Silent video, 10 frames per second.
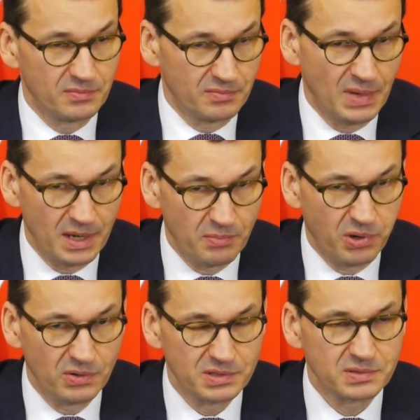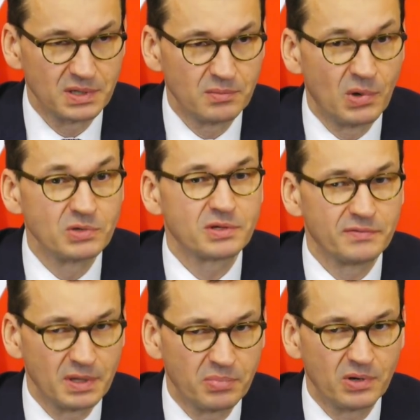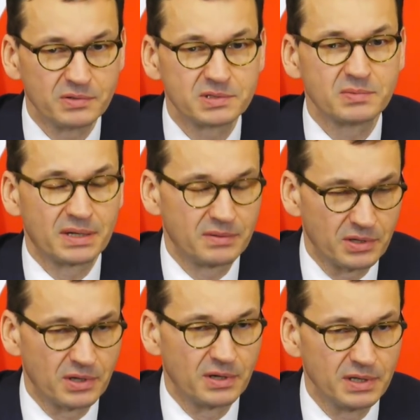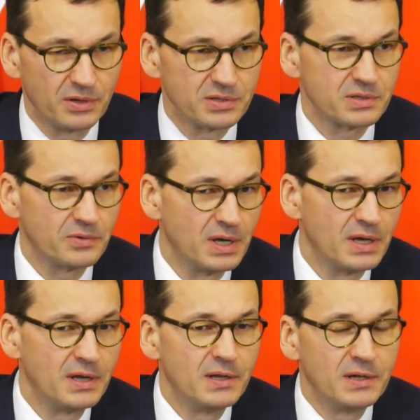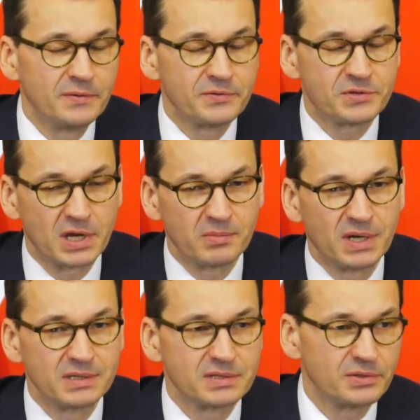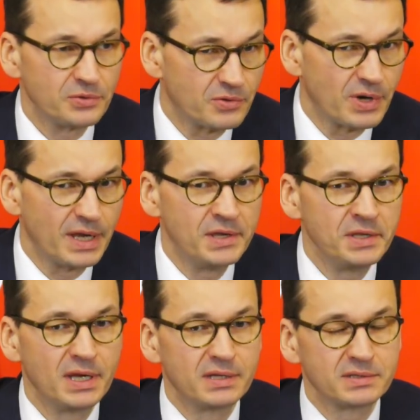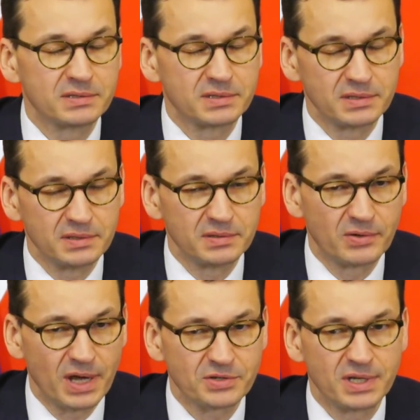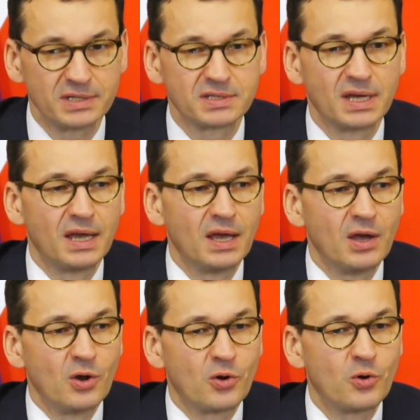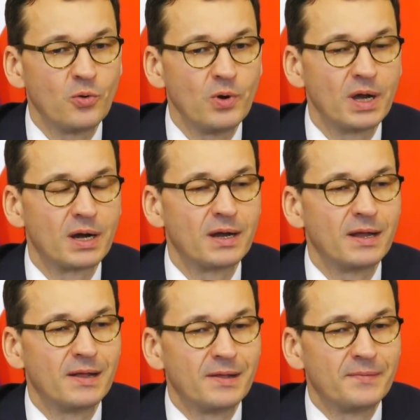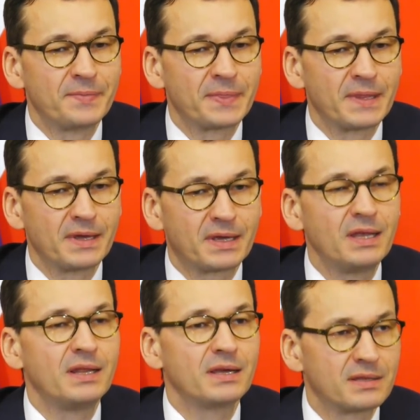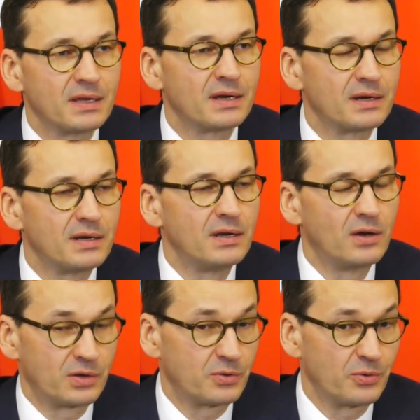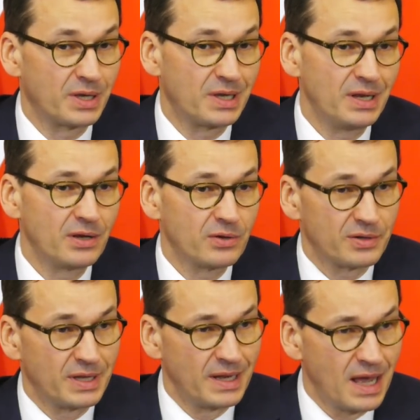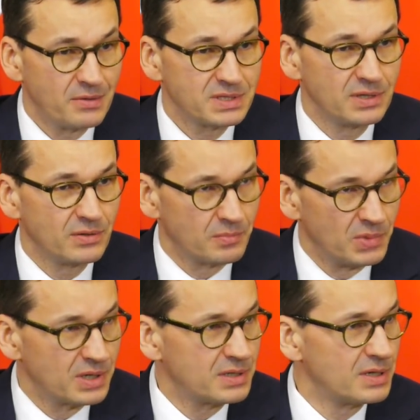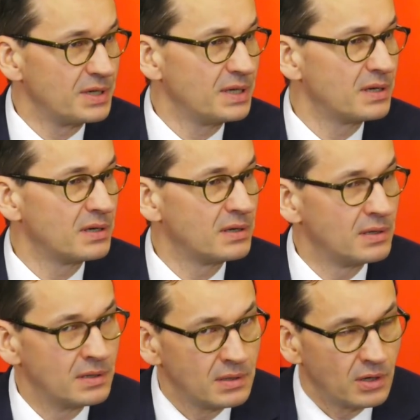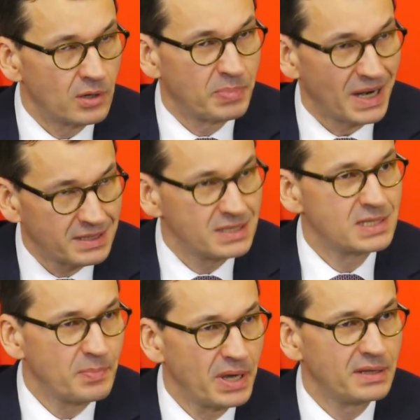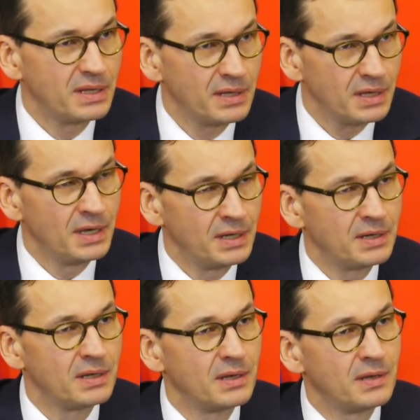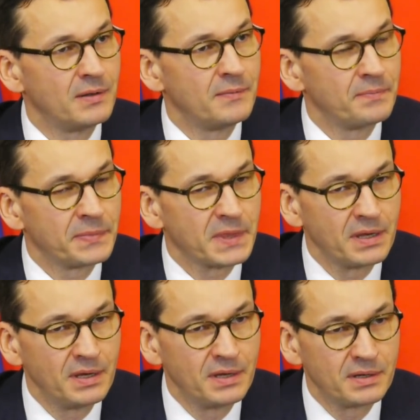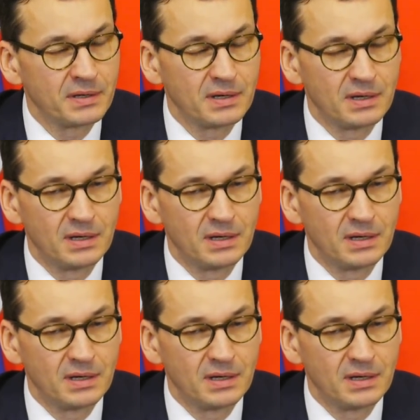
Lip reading: many Poles, most of them Poles, but not only, also Germans and Ukrainians, Russians, who were killing or denouncing or murdering or participating in